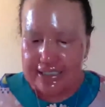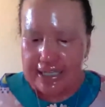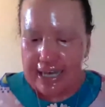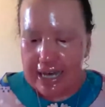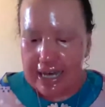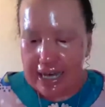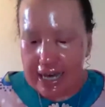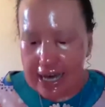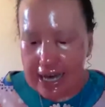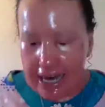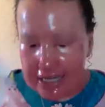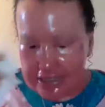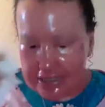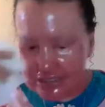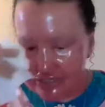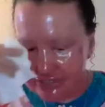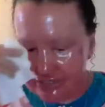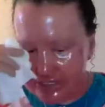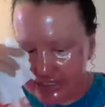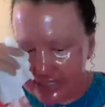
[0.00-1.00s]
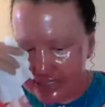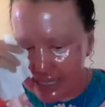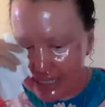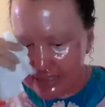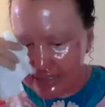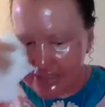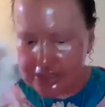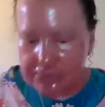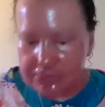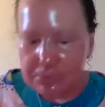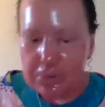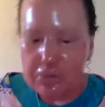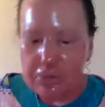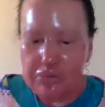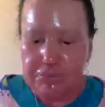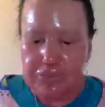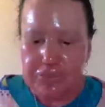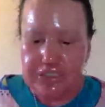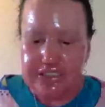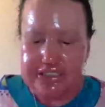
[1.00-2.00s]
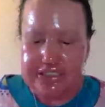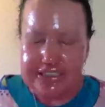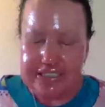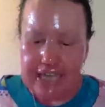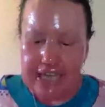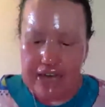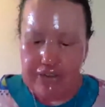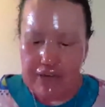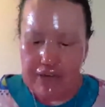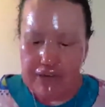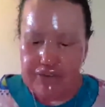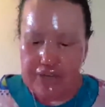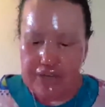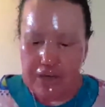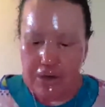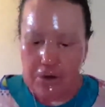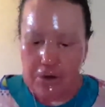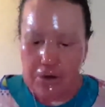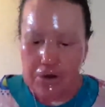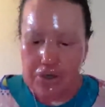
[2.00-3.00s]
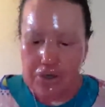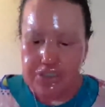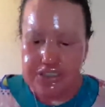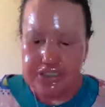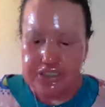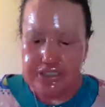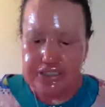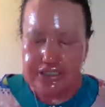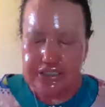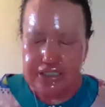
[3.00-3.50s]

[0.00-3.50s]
activist Alice Wong brings together the urgent,